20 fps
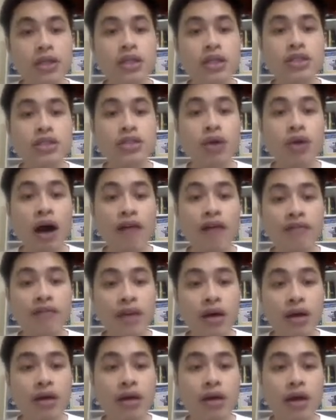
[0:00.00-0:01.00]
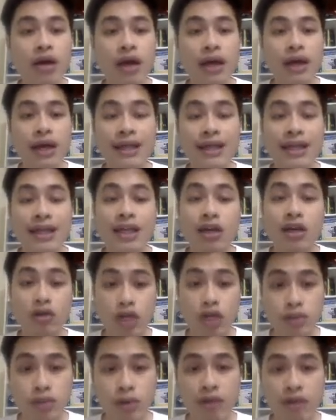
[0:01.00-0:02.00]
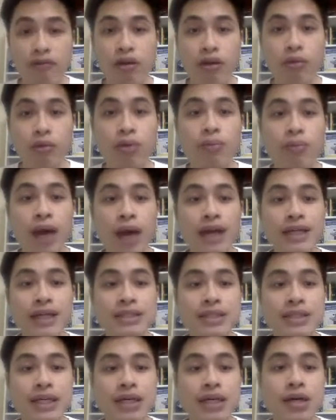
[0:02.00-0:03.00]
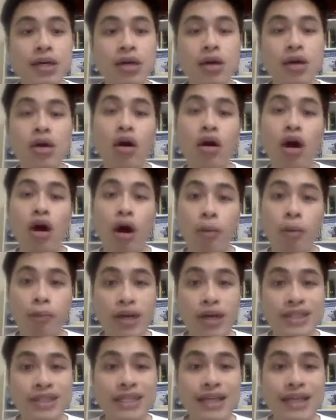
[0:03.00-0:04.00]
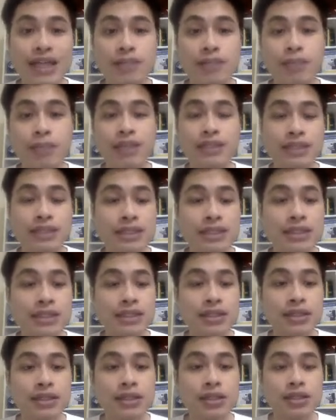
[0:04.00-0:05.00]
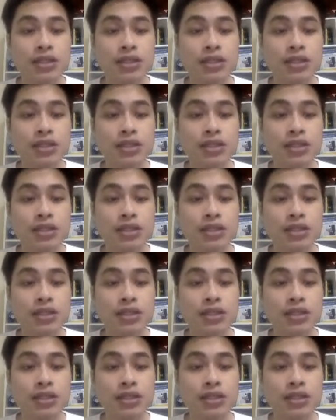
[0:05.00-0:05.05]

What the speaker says: So after getting the gross profit, we minus the operating expenses.